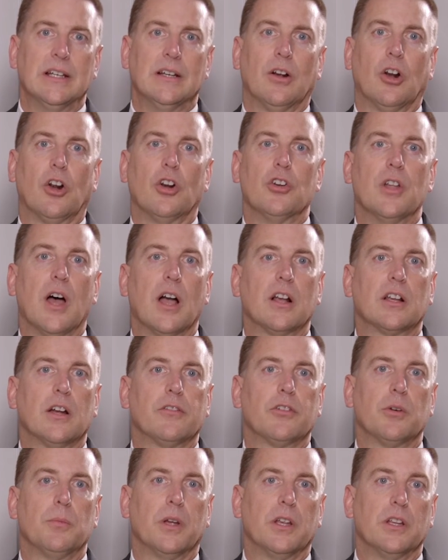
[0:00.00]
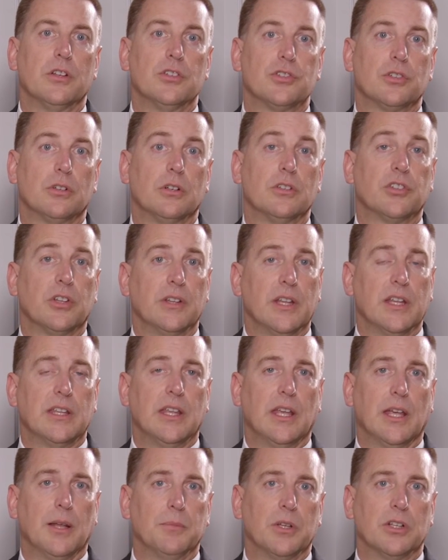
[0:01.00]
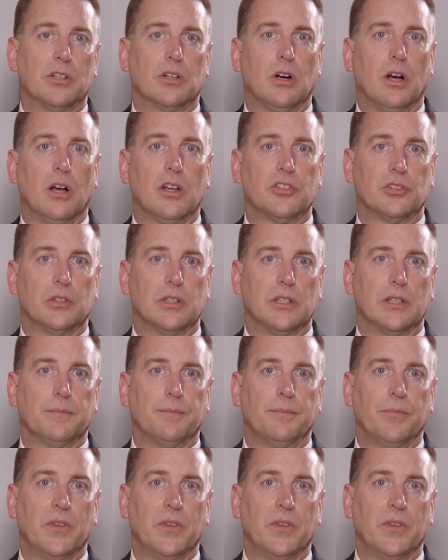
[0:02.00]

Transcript: are not covered by insurance and they can be costly.